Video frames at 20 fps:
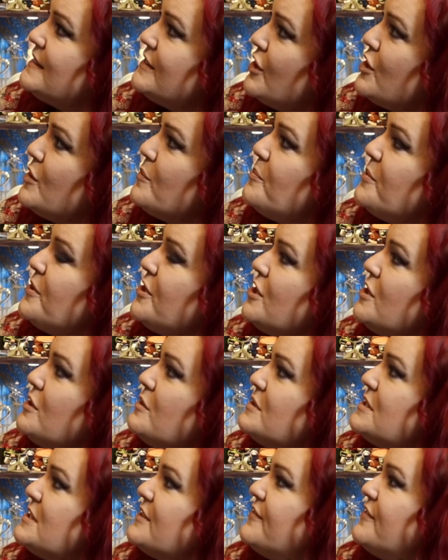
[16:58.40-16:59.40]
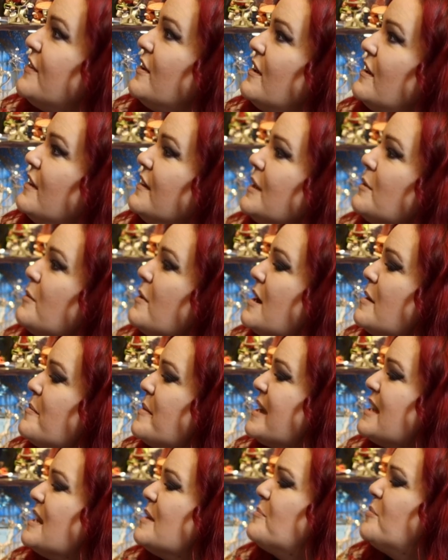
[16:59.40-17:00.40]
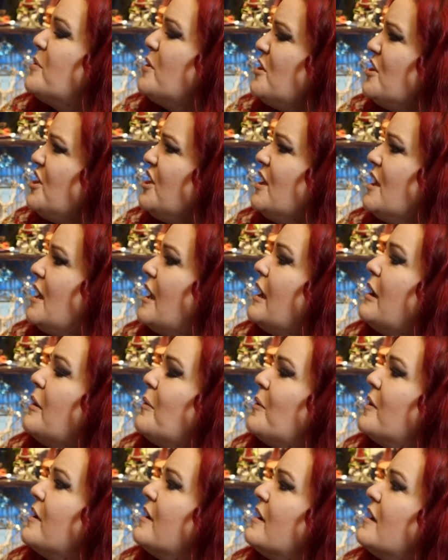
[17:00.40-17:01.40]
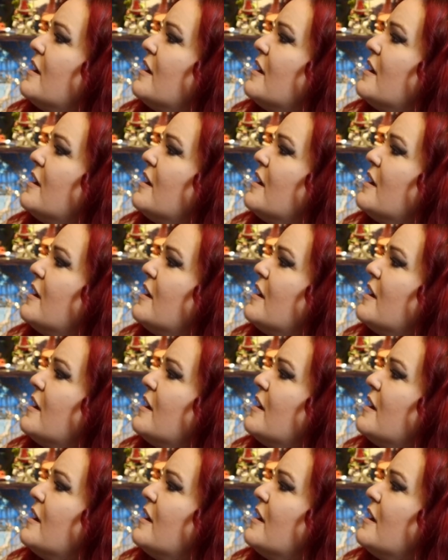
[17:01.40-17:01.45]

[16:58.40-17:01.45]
so beautiful. Now, where am I going to put you?